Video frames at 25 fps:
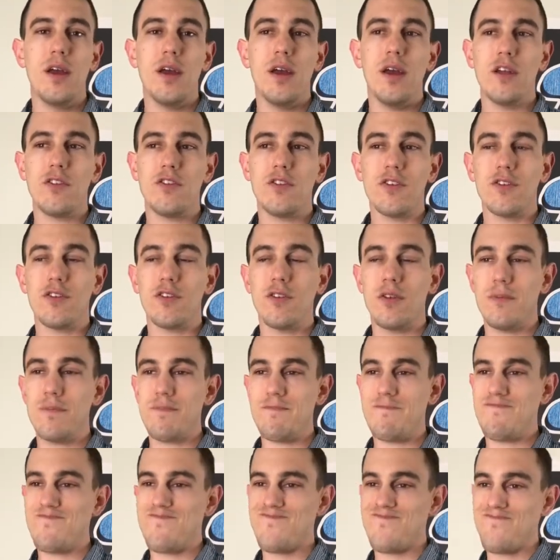It's just,
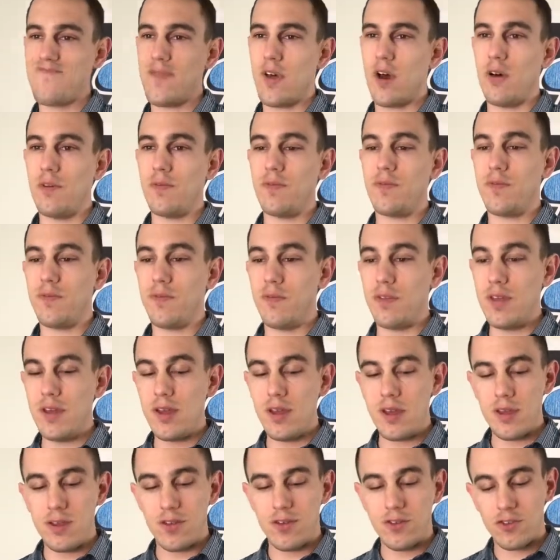of
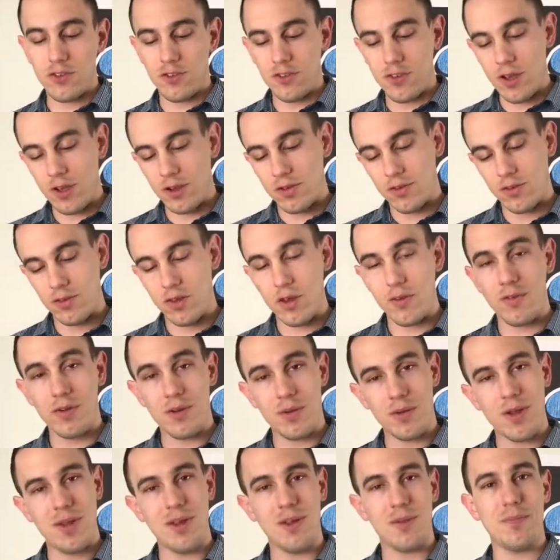the 6
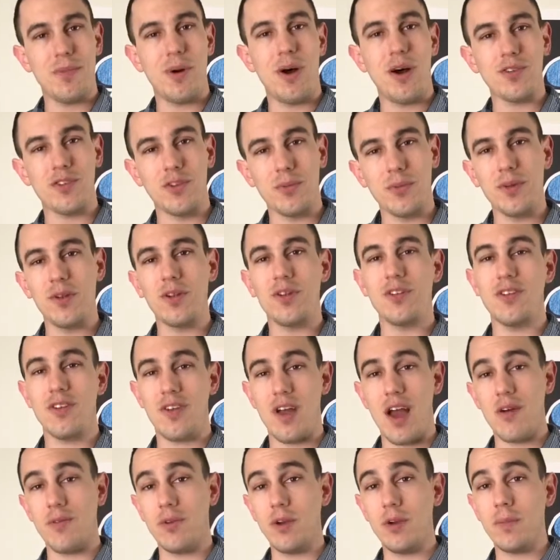different possibilities that you
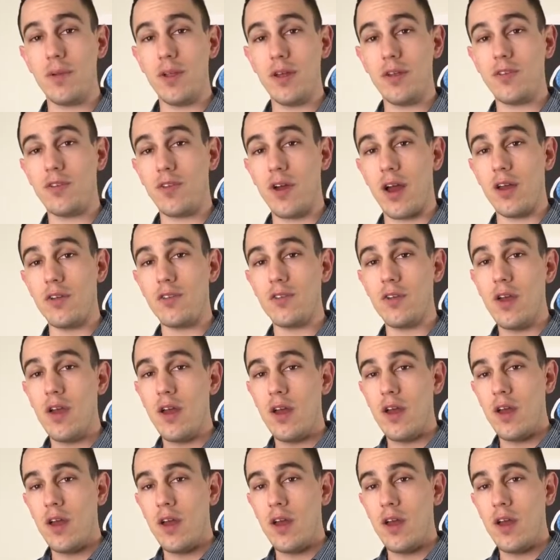have when you place dice,